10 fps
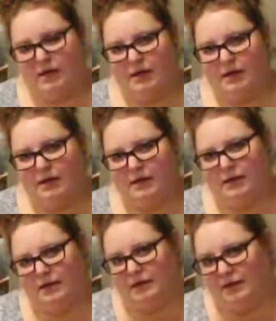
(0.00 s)

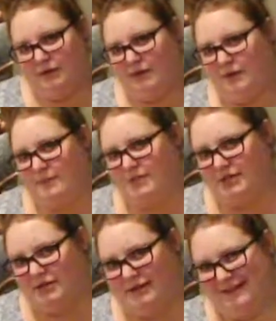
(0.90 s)
I like grape
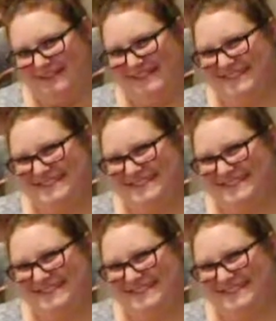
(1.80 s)
jelly.